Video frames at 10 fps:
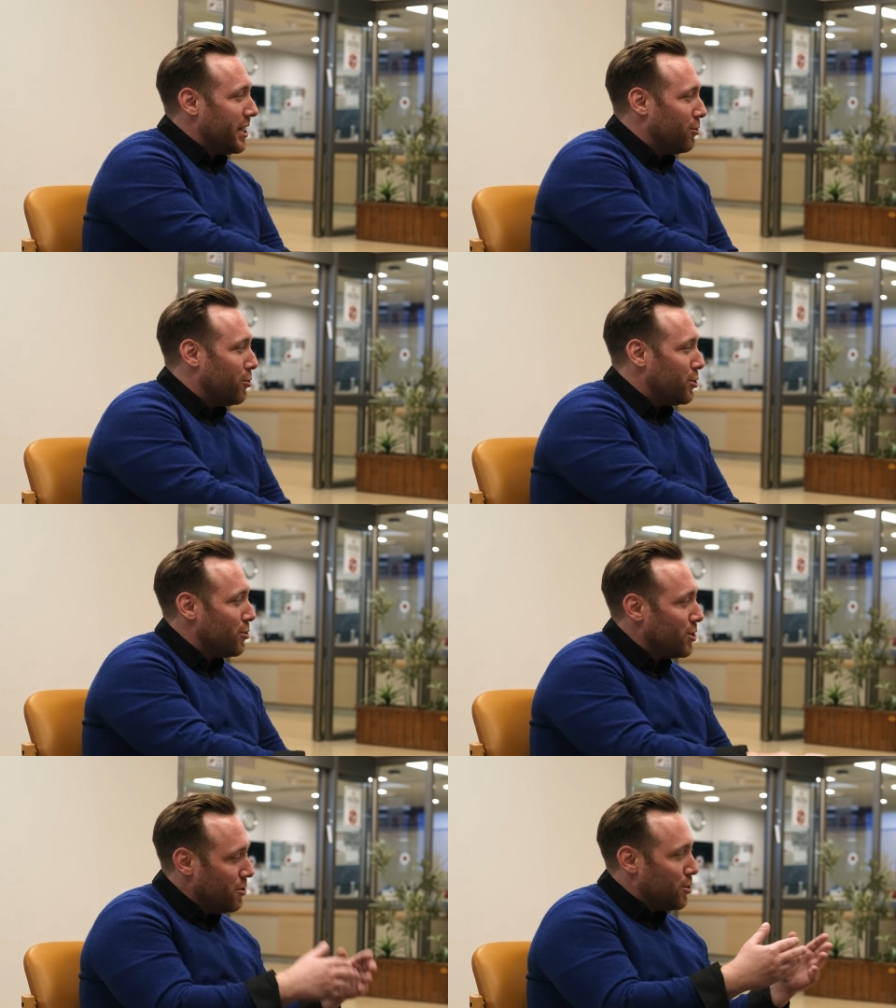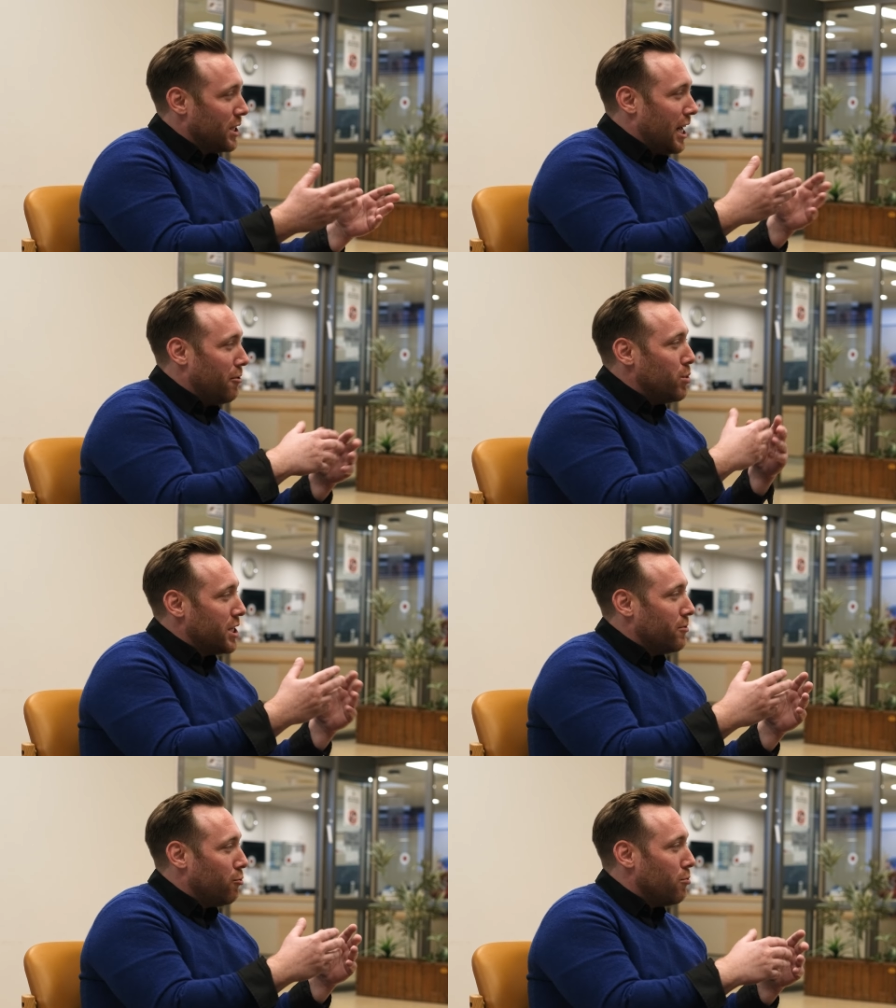killers. There's a, there's a lot of
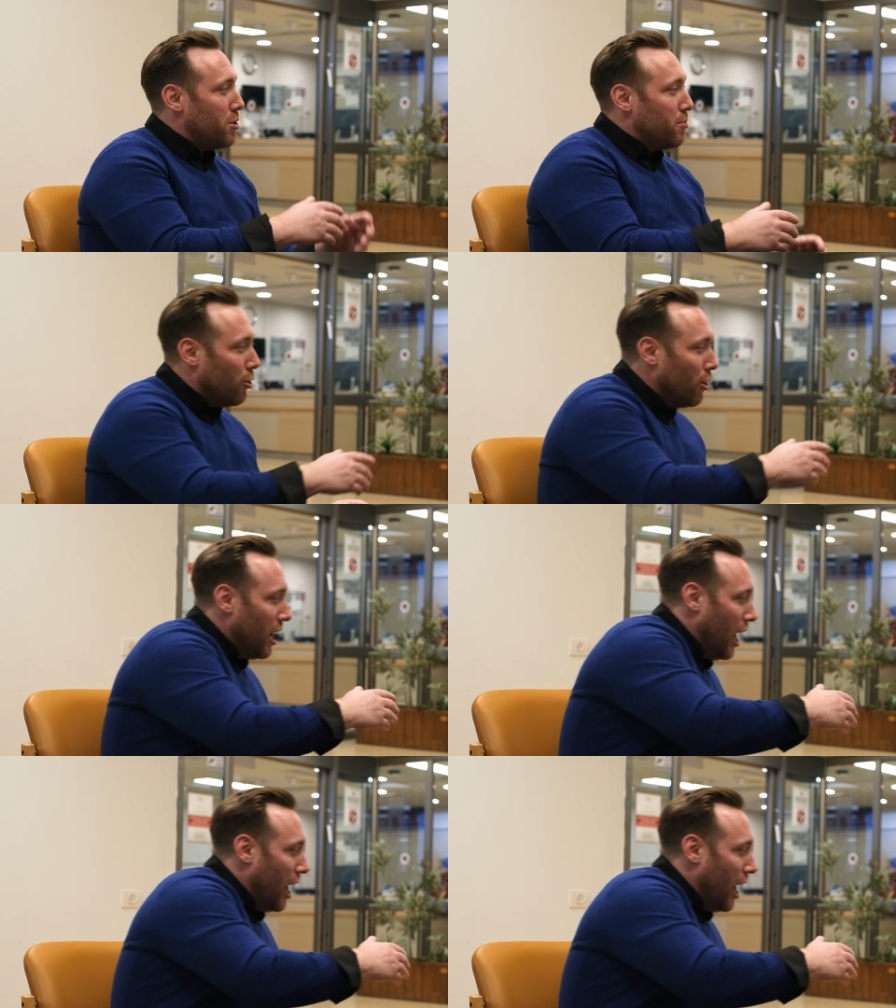misinformed people.